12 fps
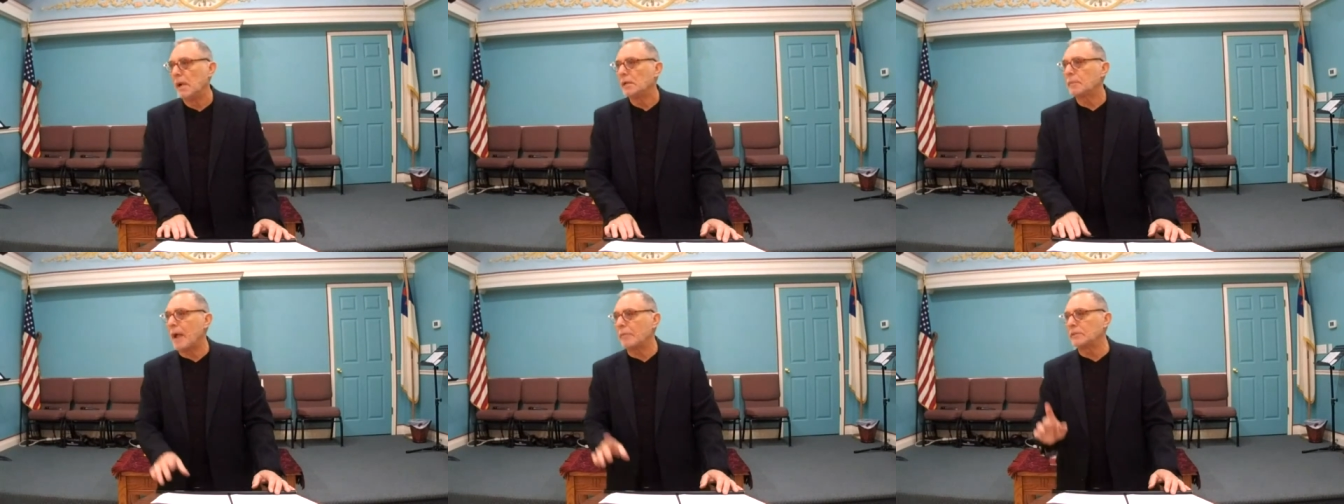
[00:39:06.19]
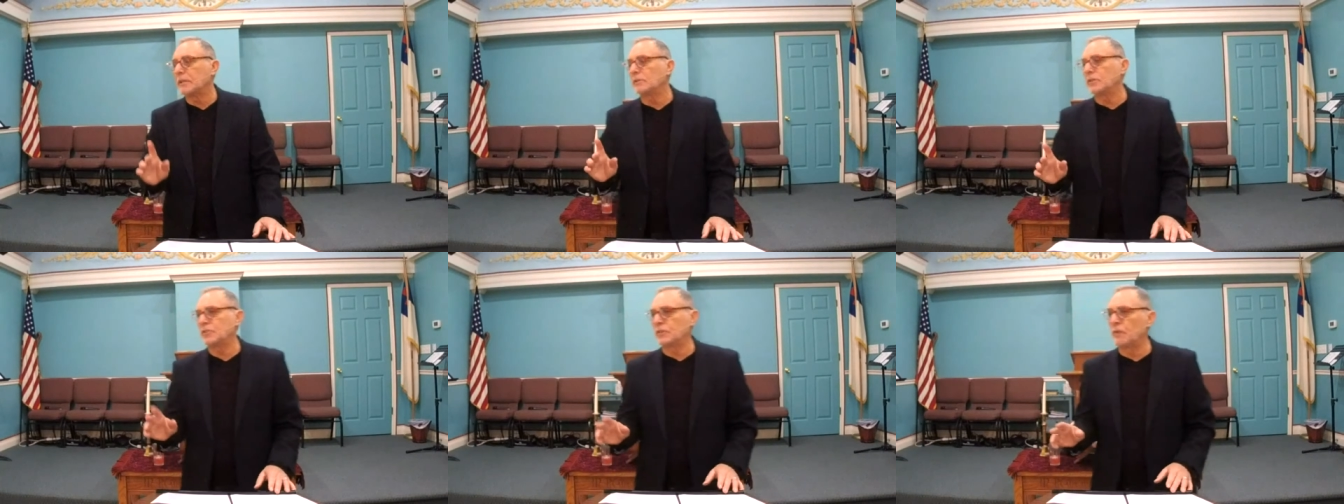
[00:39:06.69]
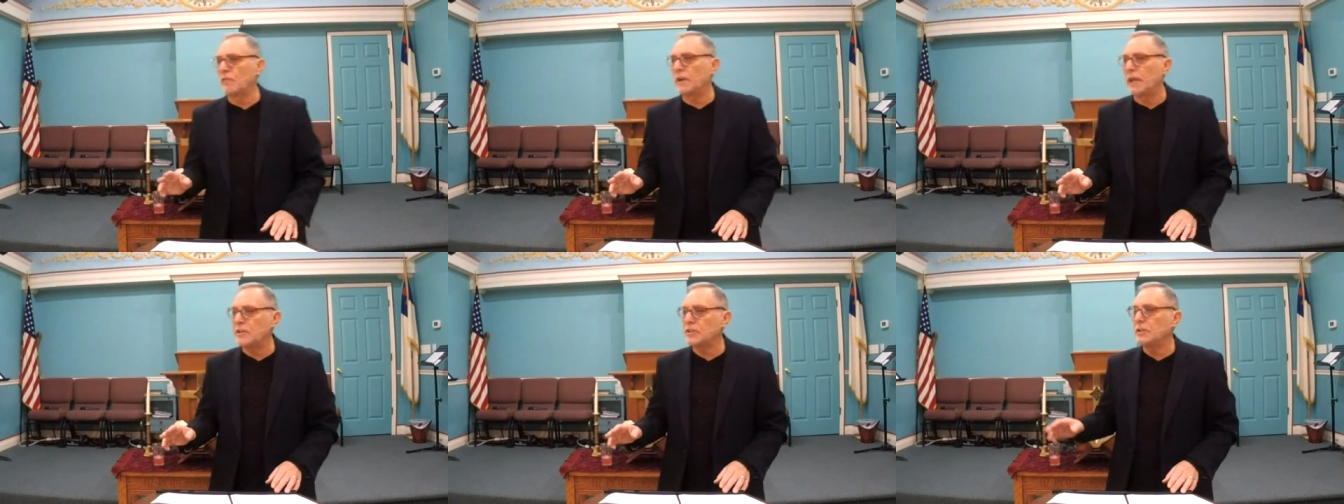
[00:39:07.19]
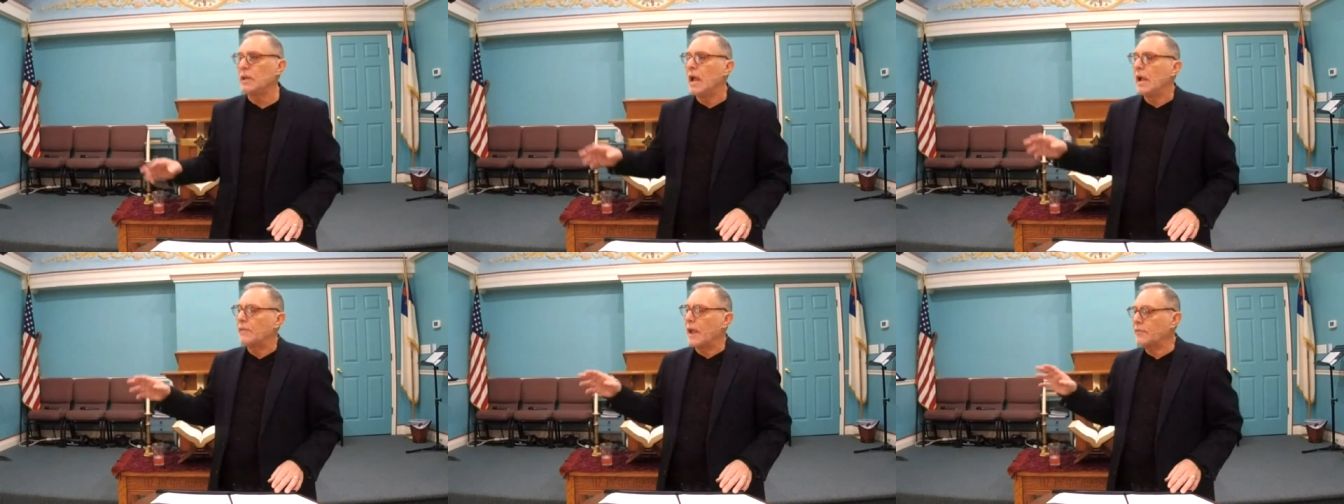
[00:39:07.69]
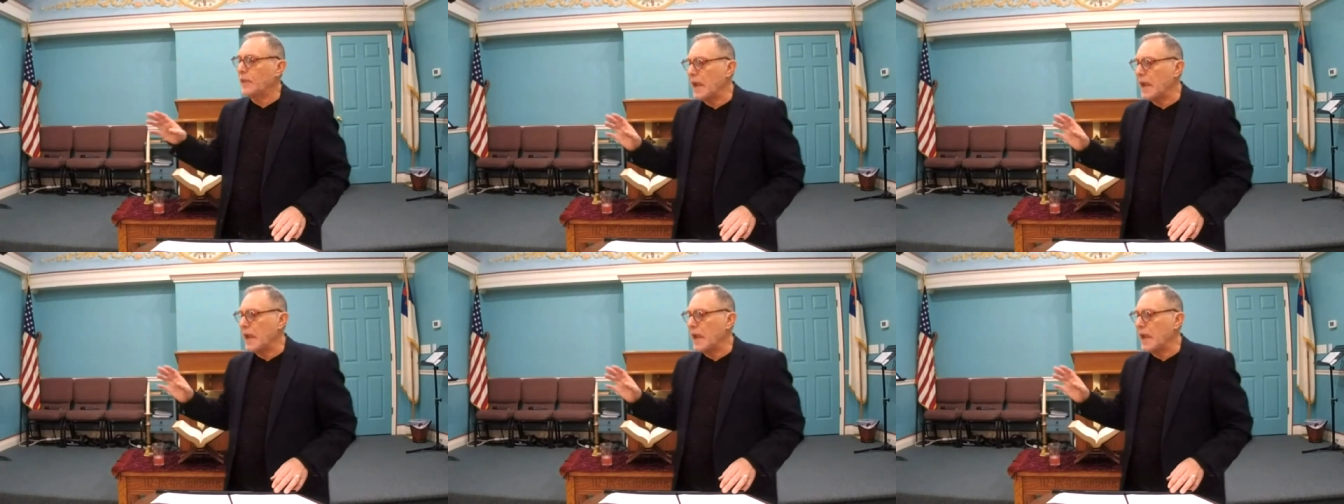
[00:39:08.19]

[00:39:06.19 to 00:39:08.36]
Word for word: The Bible tells us in Revelation that